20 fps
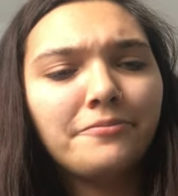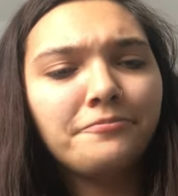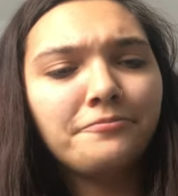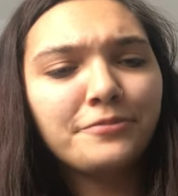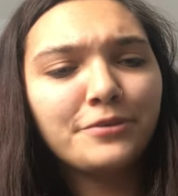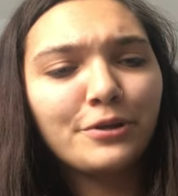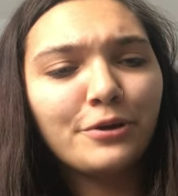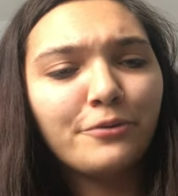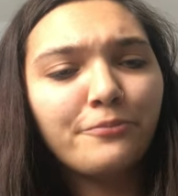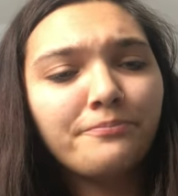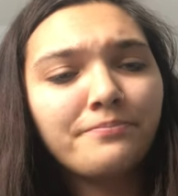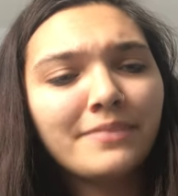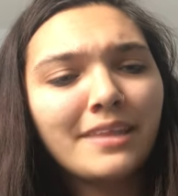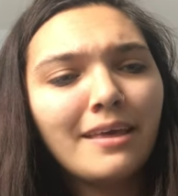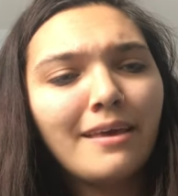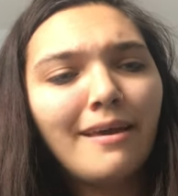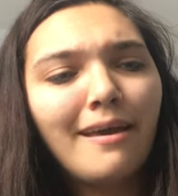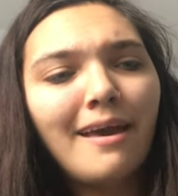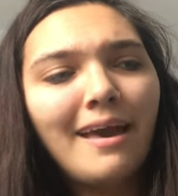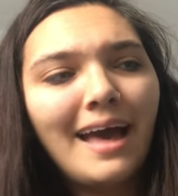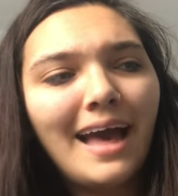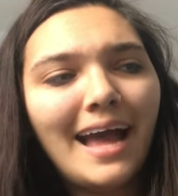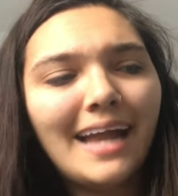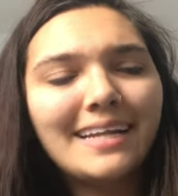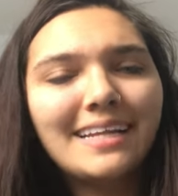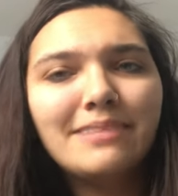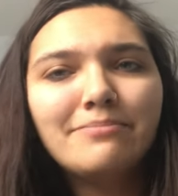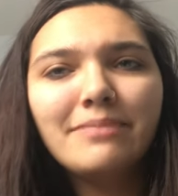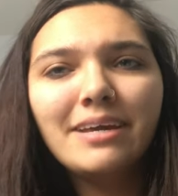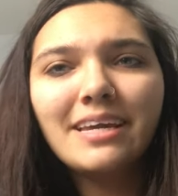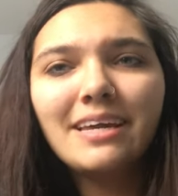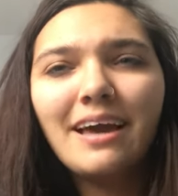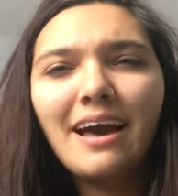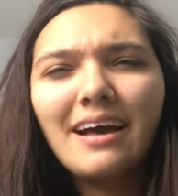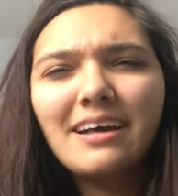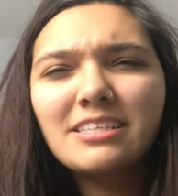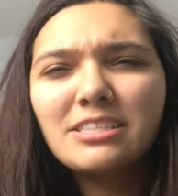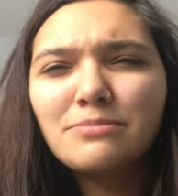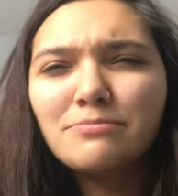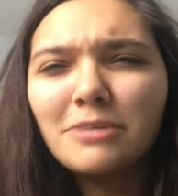so I didn't make
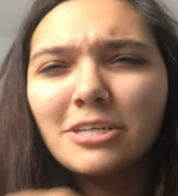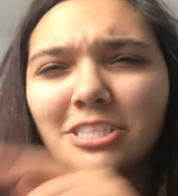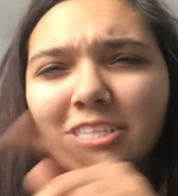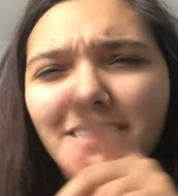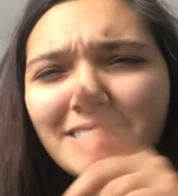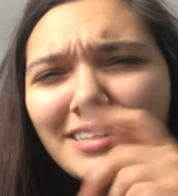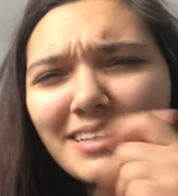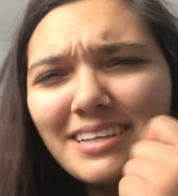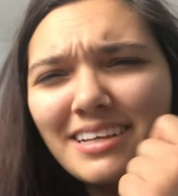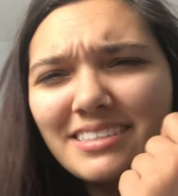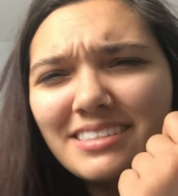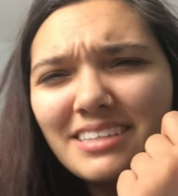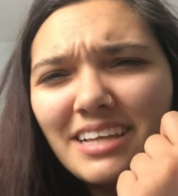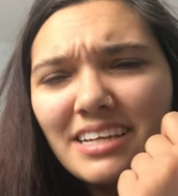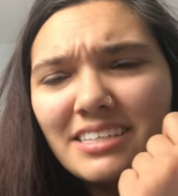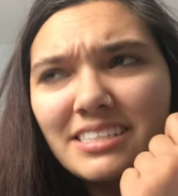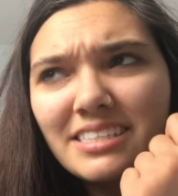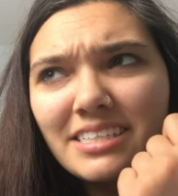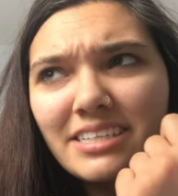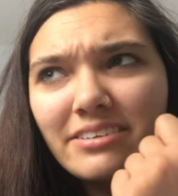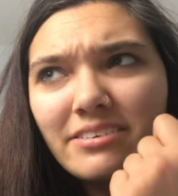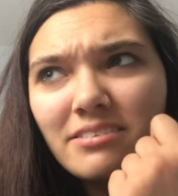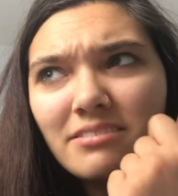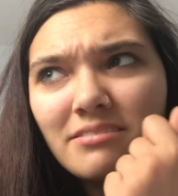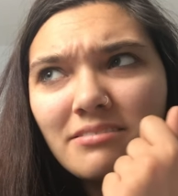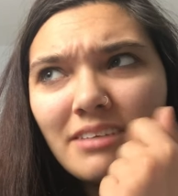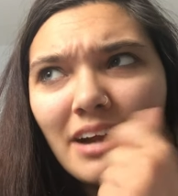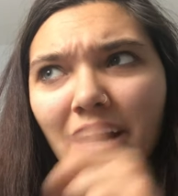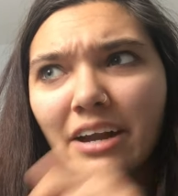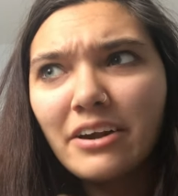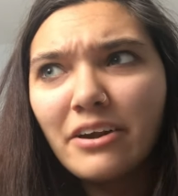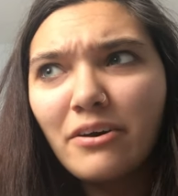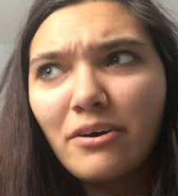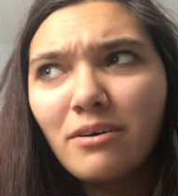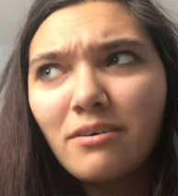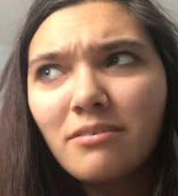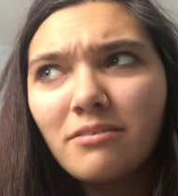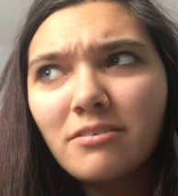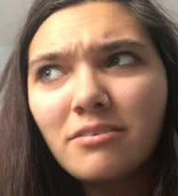as much a thing as last year. I don't know.